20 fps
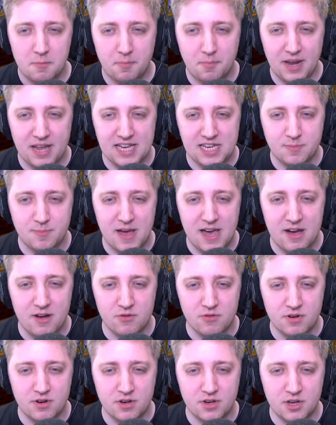blaze
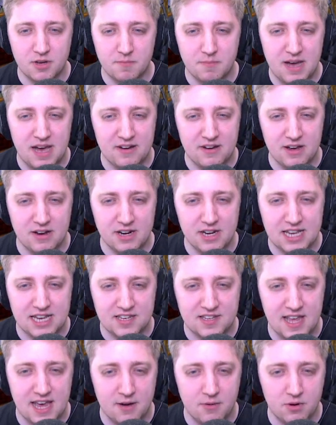powder, and gunpowder. I'm going to
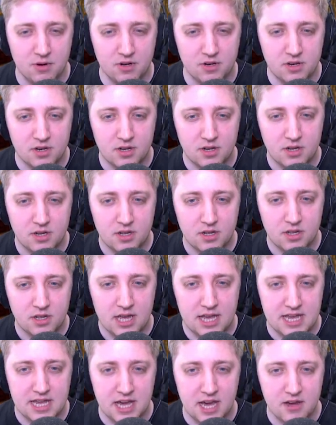guess that one.
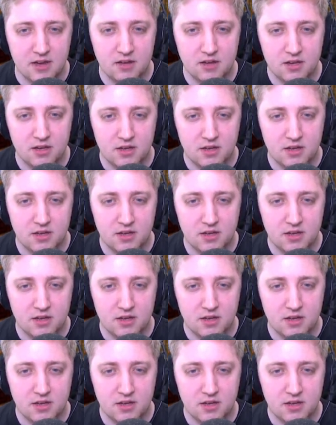There you go.